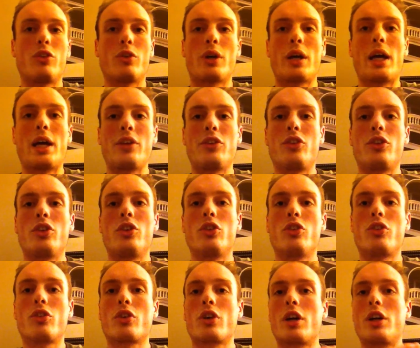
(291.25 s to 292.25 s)
So I had to
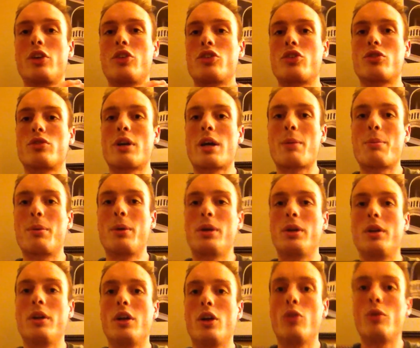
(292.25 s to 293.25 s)
just kind of strap
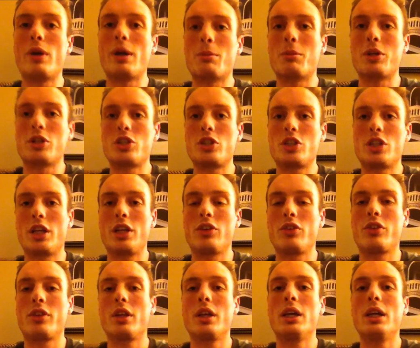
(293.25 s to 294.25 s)
it around my
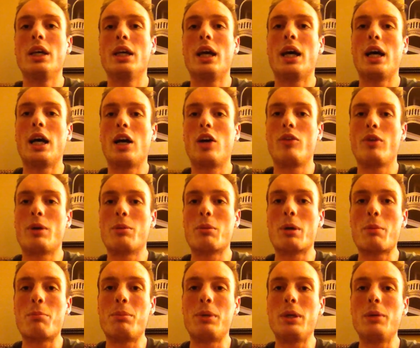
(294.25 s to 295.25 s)
chest, around
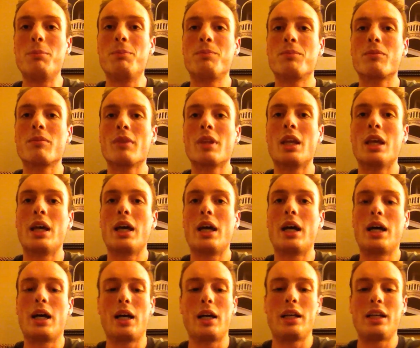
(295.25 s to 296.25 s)
my bib.
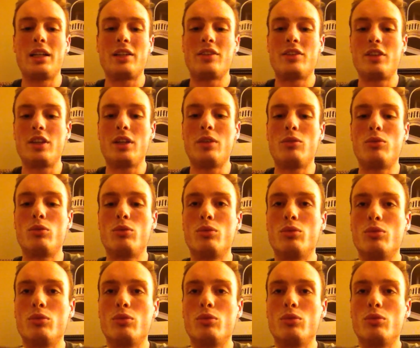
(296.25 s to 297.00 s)
It did